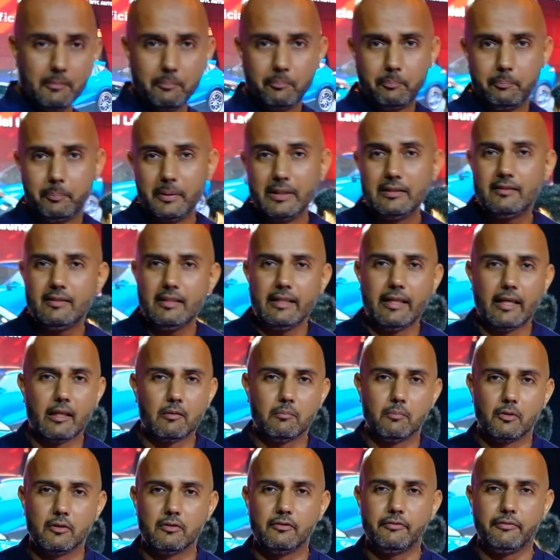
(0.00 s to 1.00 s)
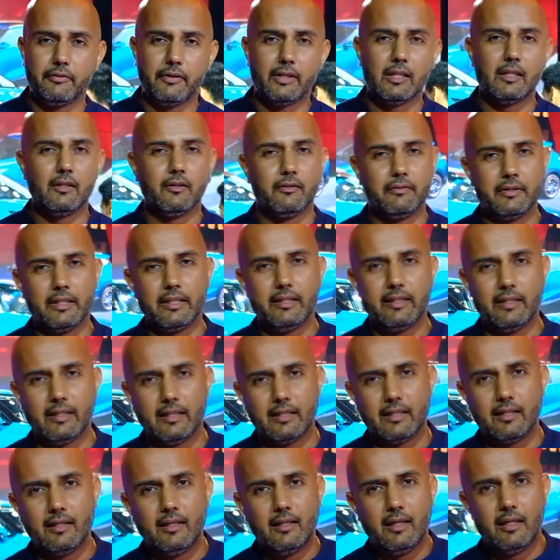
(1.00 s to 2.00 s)
busy atmosphere over
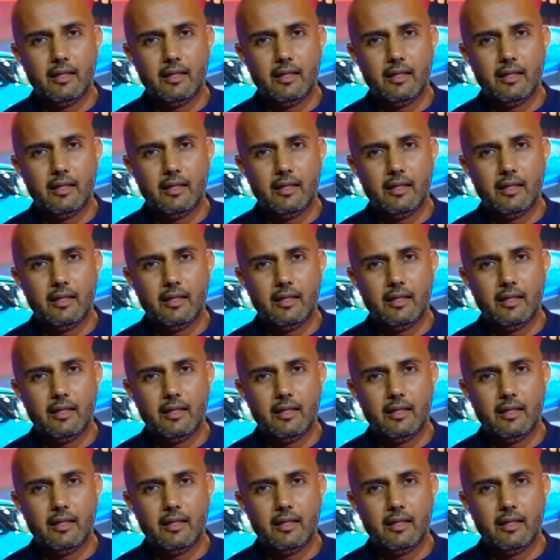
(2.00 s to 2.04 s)
here